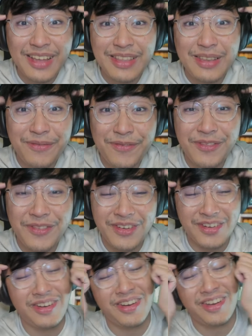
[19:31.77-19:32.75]

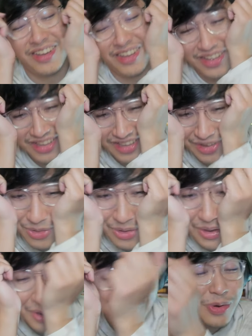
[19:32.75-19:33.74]

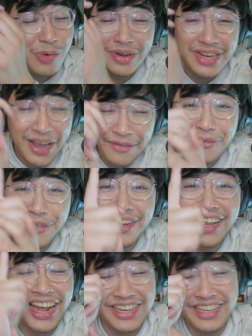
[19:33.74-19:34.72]
We will never
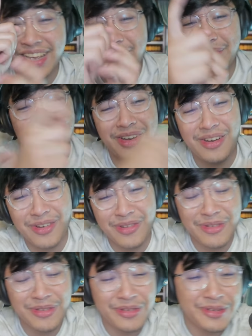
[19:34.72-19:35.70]
forget that, bro!